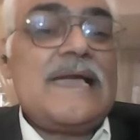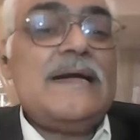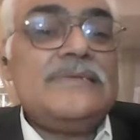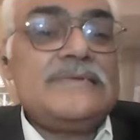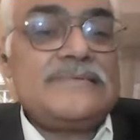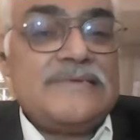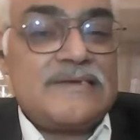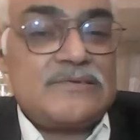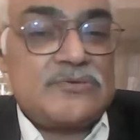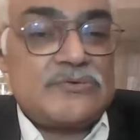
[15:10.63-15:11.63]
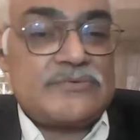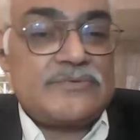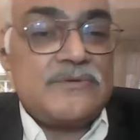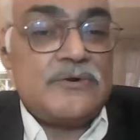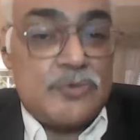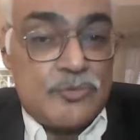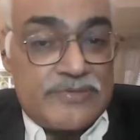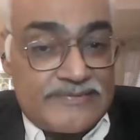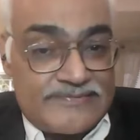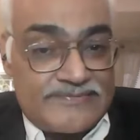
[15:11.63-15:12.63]
Can the CXOs
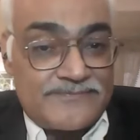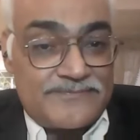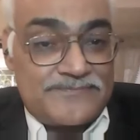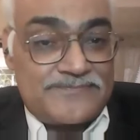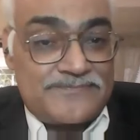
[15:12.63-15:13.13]
do this?